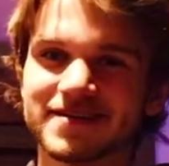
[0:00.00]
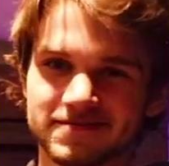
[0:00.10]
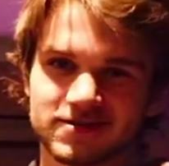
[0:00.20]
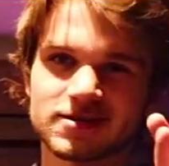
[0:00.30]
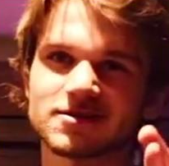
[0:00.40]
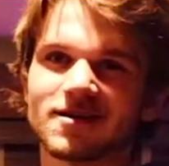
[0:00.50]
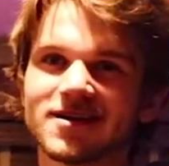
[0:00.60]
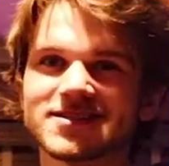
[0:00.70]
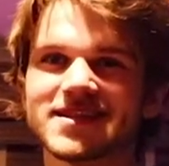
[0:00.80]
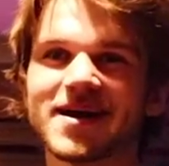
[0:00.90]
Fingers
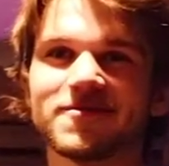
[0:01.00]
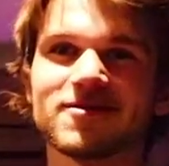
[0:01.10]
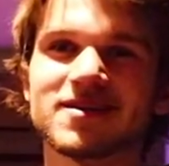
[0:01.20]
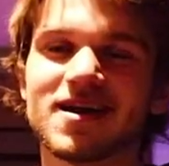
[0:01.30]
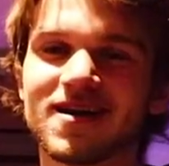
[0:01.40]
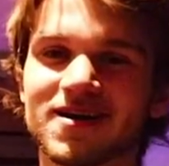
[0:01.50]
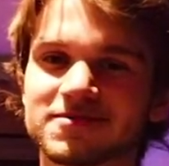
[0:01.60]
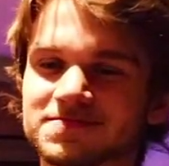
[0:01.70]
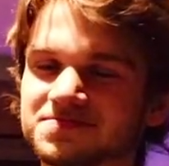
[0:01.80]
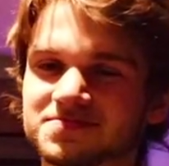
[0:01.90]
crossed on that one.
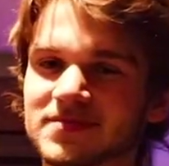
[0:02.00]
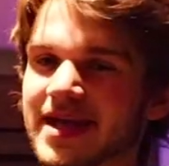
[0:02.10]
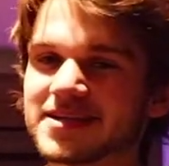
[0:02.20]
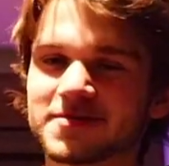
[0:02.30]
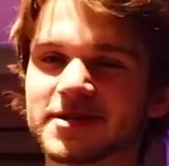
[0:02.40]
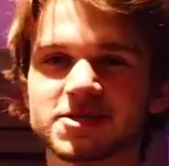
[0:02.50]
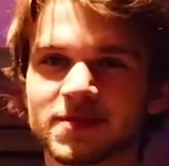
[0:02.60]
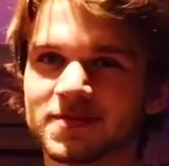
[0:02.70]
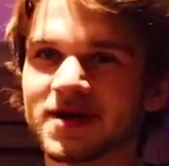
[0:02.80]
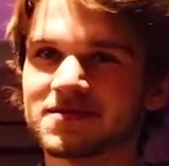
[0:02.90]
Um, it's gonna be a trip
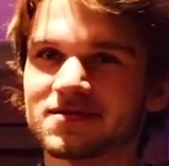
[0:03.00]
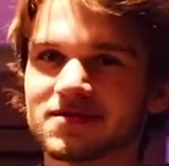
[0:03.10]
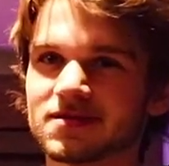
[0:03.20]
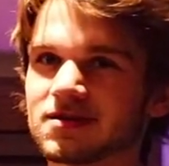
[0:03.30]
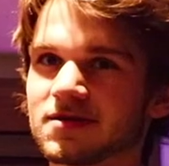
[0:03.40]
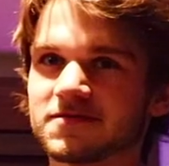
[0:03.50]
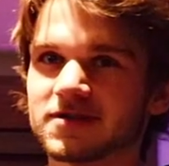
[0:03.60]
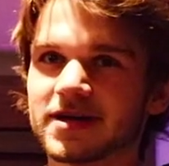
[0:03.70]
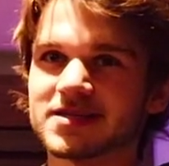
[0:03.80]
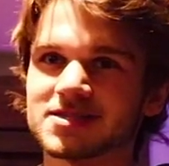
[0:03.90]
I'm never gonna
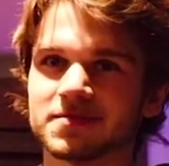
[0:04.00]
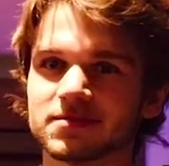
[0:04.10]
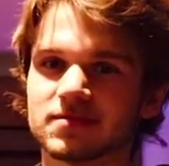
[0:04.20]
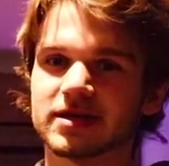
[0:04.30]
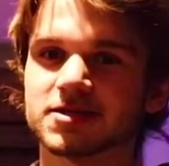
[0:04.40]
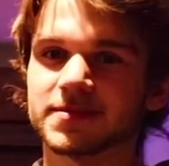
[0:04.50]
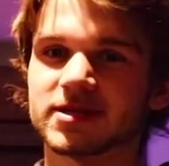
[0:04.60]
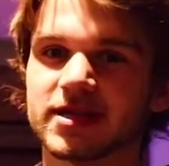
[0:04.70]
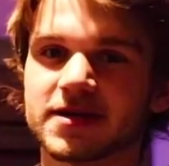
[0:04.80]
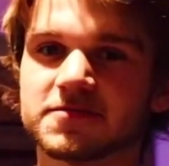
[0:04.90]
forget. So I'm extremely
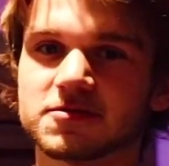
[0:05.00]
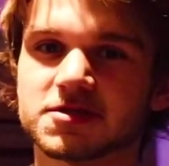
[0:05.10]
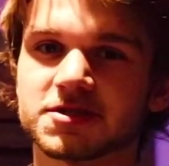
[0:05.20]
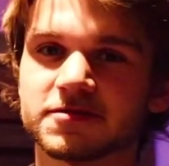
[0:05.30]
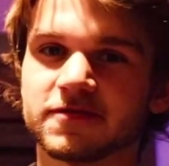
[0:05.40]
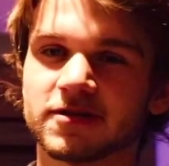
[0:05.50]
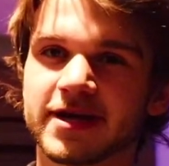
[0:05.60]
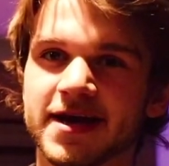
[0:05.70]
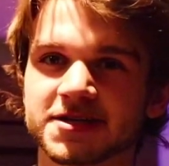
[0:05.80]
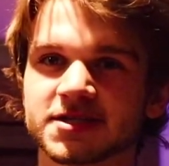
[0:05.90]
thankful to Follow the
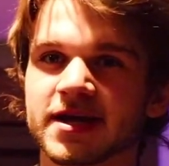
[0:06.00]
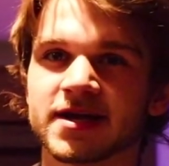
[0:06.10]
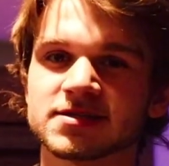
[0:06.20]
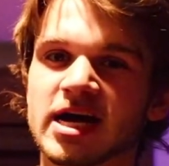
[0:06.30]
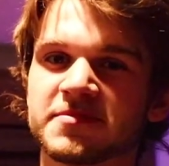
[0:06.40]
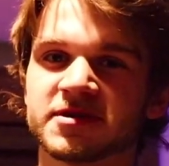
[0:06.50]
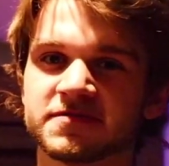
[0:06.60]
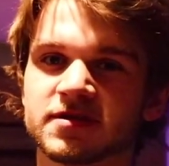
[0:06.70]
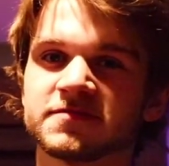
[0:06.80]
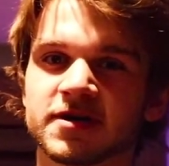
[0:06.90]
Action and Tommy
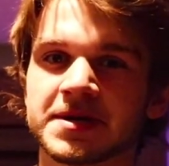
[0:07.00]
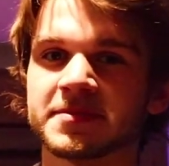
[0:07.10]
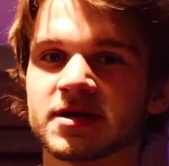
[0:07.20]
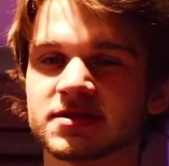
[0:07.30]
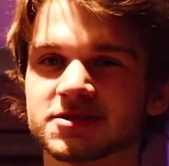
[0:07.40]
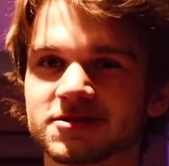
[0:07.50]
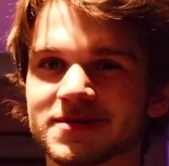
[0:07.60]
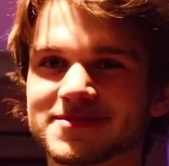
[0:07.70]
for inviting me on this trip.